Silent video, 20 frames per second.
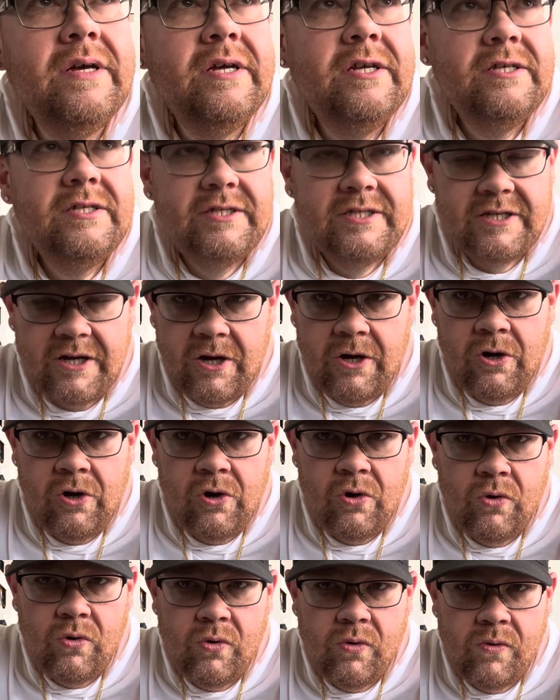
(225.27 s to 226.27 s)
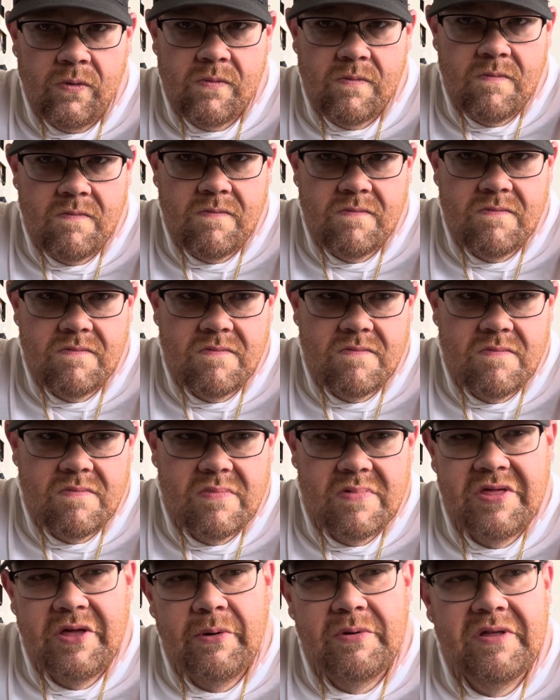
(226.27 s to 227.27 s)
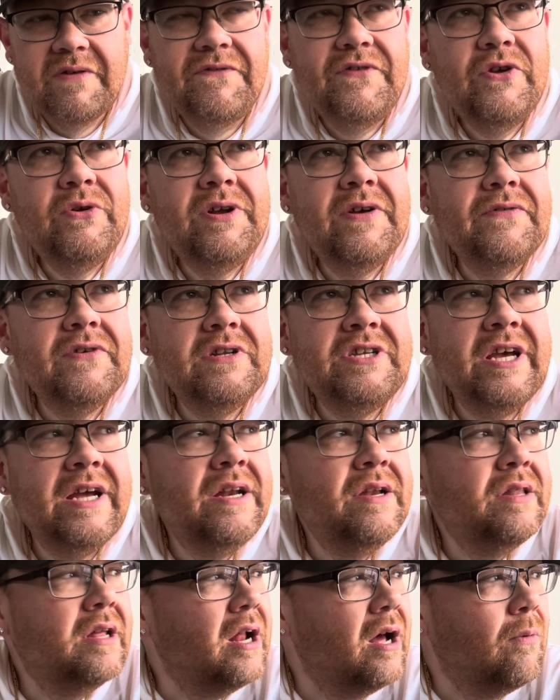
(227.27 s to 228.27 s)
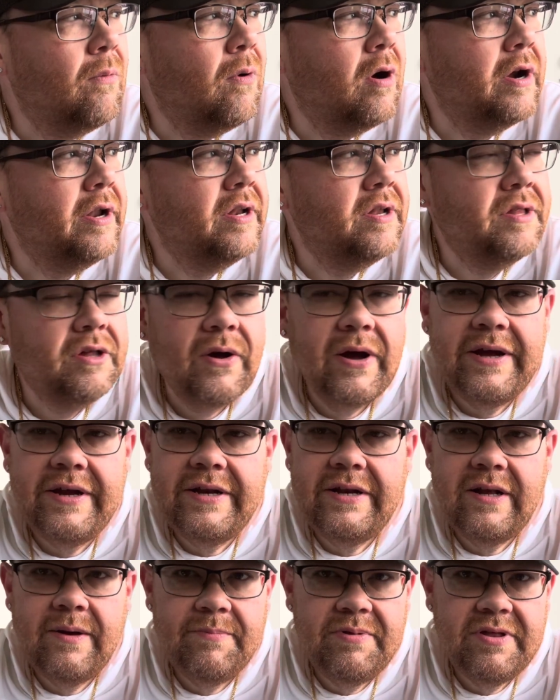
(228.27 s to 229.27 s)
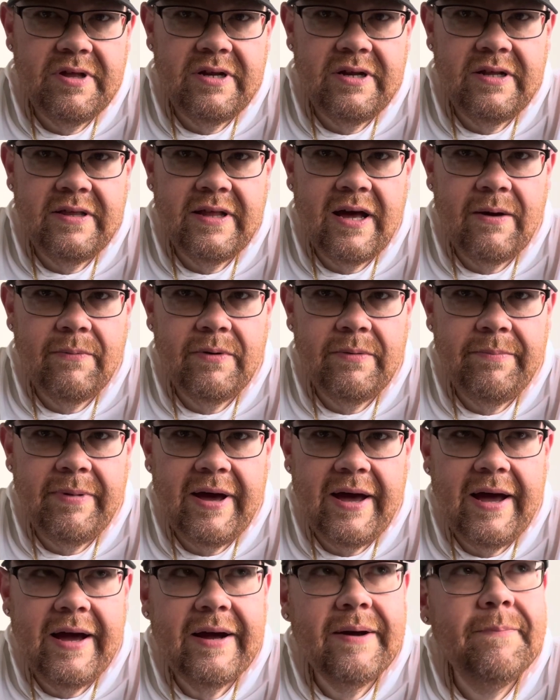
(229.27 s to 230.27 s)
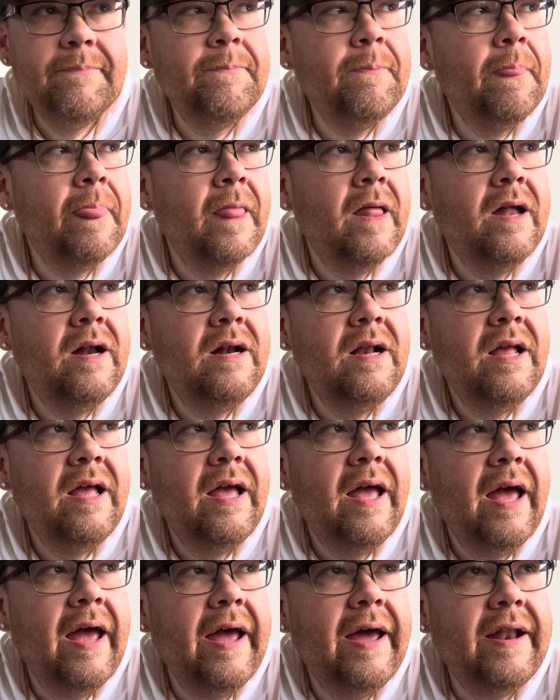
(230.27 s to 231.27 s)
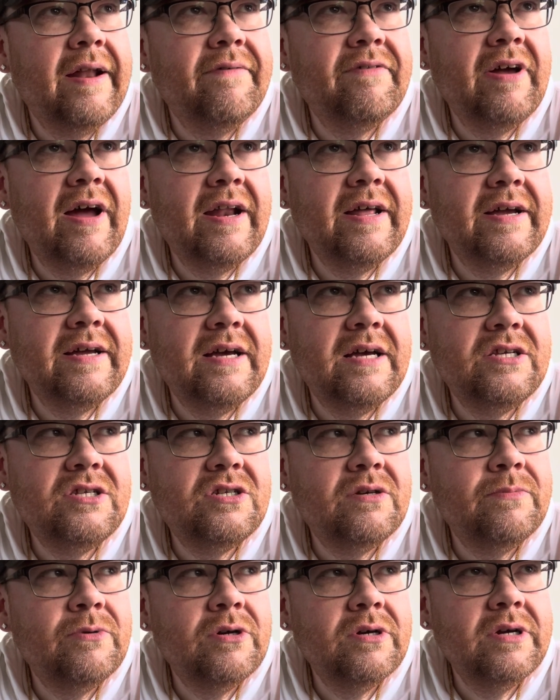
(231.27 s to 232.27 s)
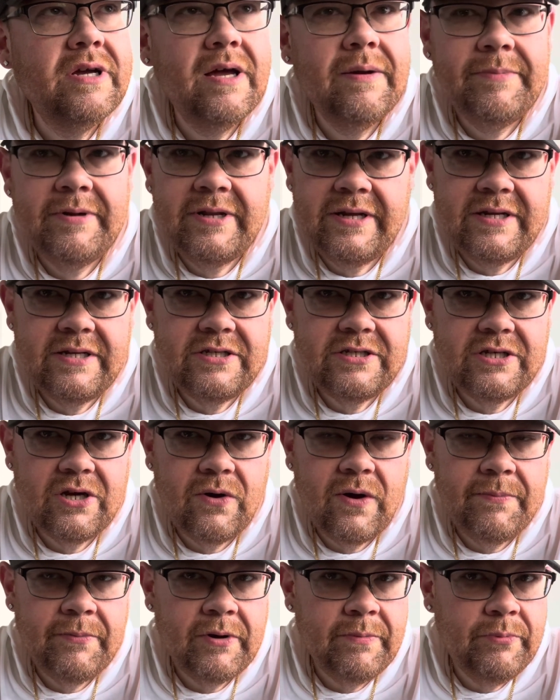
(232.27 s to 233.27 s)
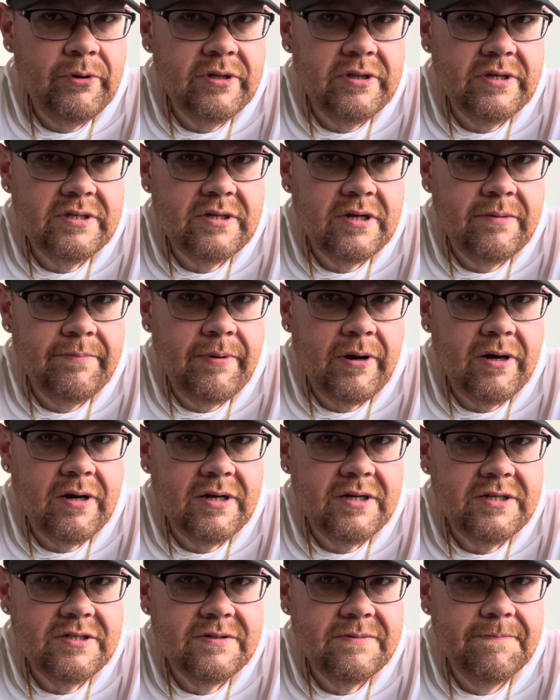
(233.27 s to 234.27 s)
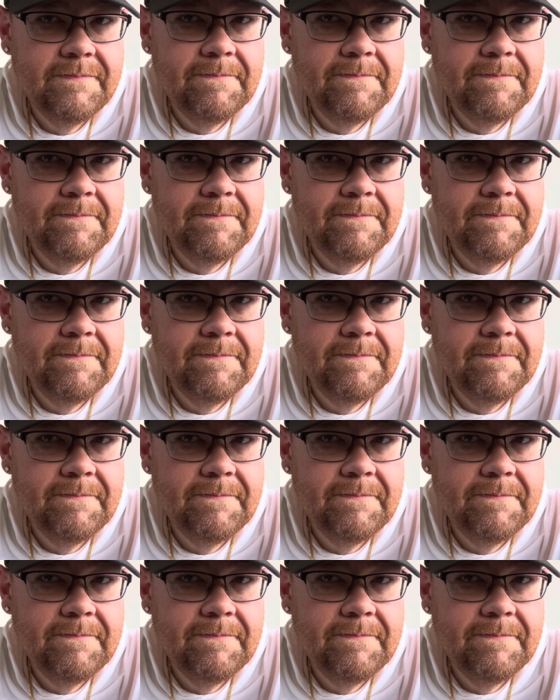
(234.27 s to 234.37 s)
So there was a few different chains that I wanted, so I ended up sending that one back. And I've got a customer coming in, so I'm going to put this on pause.